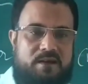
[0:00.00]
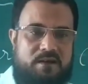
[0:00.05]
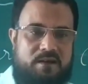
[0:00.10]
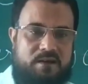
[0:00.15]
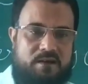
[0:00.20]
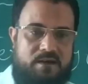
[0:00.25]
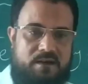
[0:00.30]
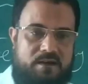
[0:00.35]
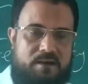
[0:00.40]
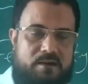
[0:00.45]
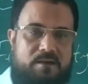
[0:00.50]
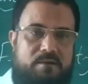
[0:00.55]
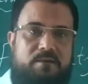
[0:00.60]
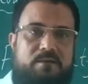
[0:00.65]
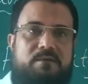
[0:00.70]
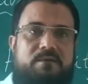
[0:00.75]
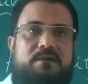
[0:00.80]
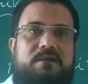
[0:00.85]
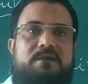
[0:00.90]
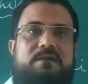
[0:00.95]

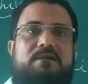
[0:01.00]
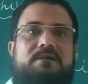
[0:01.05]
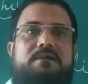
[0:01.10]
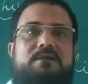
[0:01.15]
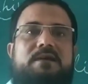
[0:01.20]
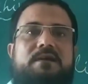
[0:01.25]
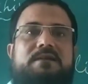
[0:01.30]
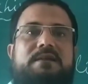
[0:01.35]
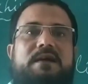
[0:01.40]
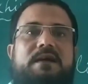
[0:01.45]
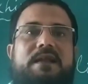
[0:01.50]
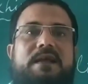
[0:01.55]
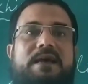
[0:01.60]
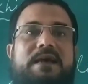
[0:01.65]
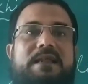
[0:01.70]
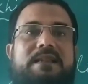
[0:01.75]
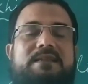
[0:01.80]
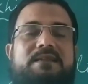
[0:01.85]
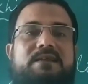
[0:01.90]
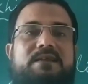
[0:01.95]
their
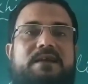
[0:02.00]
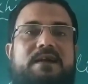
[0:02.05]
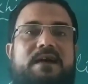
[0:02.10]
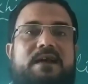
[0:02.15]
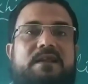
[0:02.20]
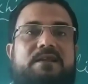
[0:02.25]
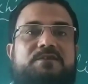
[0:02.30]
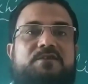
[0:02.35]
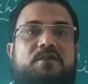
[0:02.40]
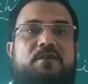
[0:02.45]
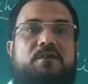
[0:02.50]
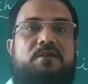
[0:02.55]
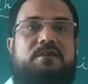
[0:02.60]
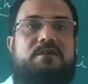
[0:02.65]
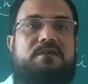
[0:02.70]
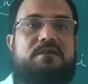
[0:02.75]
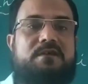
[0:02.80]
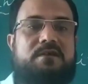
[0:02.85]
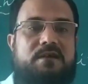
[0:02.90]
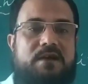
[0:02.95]
health care is
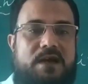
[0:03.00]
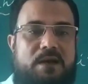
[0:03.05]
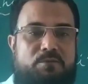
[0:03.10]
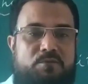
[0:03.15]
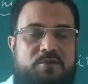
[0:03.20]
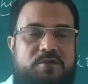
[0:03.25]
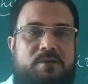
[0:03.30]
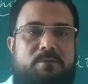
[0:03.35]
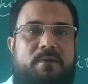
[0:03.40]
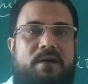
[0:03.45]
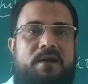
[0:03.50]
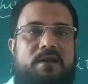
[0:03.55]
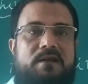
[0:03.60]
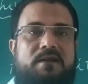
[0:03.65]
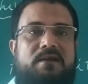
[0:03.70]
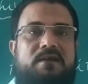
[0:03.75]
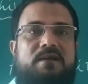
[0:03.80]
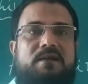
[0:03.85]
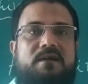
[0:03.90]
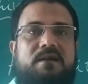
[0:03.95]
not up to the mark,
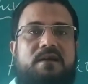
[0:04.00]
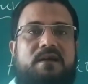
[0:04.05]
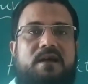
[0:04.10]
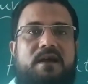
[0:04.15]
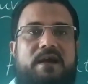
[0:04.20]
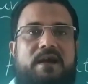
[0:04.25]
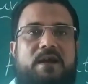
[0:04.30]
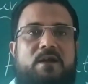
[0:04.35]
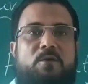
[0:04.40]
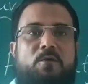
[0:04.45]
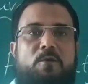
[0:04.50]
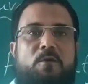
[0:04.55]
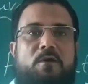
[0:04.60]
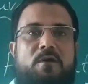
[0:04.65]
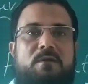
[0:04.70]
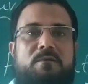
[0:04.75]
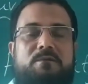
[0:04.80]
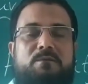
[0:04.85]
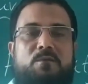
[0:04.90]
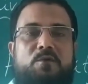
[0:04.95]
and
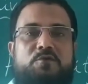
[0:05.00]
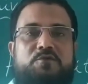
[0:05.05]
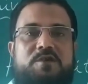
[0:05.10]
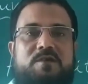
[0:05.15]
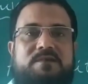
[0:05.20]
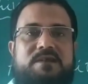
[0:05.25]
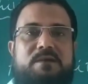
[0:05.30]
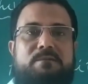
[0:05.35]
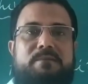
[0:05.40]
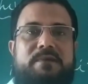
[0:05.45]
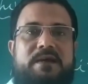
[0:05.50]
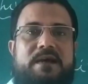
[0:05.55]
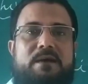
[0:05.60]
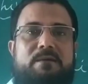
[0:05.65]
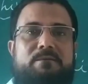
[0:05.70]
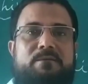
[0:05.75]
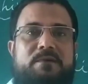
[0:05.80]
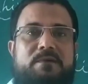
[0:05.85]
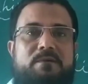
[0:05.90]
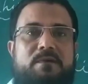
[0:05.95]
most of them
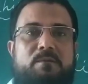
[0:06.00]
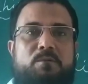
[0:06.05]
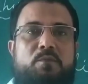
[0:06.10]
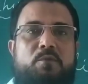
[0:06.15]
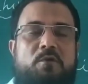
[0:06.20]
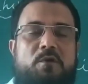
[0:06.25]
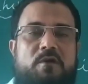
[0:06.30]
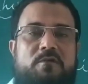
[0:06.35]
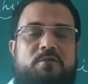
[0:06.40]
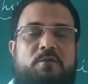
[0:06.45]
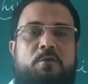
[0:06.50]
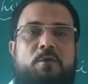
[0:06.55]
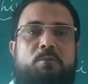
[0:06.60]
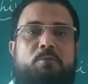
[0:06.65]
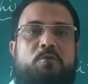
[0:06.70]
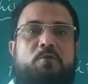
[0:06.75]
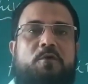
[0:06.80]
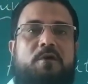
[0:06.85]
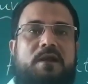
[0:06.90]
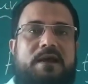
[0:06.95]
become of
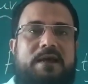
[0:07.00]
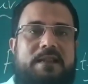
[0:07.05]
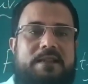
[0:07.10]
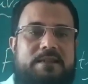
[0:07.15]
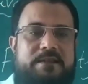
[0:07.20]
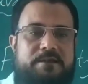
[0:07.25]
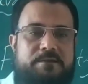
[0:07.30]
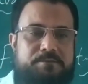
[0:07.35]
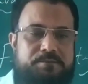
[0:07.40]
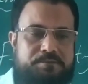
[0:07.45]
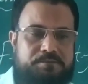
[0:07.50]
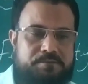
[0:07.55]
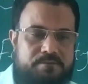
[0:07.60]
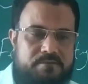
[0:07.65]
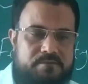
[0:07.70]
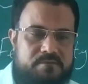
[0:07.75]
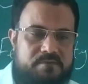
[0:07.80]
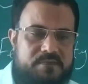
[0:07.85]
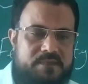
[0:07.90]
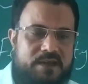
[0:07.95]
poor health,
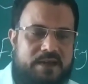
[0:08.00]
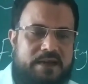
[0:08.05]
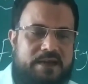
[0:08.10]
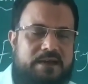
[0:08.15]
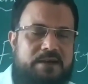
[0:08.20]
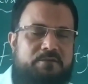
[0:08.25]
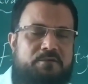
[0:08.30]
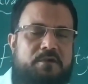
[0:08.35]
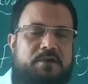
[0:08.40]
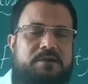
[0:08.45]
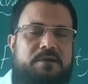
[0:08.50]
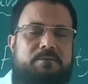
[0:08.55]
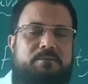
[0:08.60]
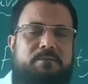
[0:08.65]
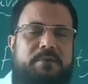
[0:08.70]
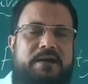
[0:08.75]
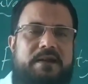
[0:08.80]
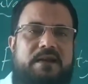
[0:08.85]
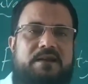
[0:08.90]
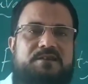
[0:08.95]
and for the
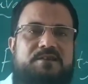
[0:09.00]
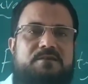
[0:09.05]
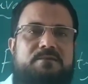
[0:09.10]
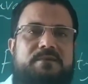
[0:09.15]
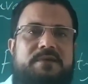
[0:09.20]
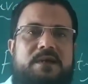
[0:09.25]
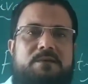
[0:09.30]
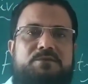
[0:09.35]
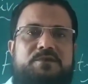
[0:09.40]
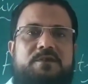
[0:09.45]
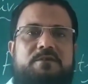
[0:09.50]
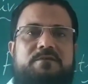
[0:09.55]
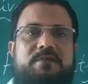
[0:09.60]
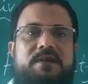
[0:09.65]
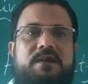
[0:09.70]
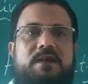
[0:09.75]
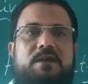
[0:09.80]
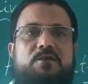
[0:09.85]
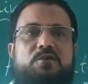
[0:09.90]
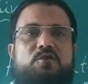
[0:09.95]
parents it becomes
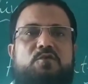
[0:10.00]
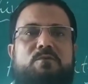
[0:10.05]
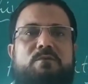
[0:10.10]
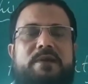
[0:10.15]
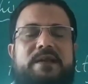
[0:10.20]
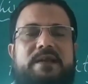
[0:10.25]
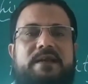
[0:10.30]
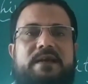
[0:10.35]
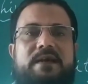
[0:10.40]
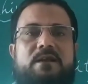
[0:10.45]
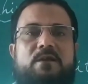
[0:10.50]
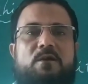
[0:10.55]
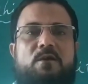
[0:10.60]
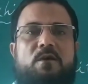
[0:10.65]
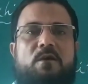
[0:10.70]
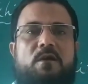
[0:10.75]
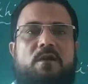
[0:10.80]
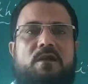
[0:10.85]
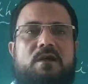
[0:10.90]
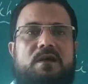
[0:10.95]
difficult to maintain
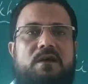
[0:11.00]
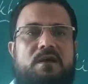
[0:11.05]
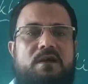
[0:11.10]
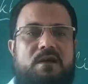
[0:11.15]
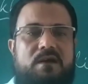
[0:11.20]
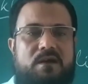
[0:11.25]
all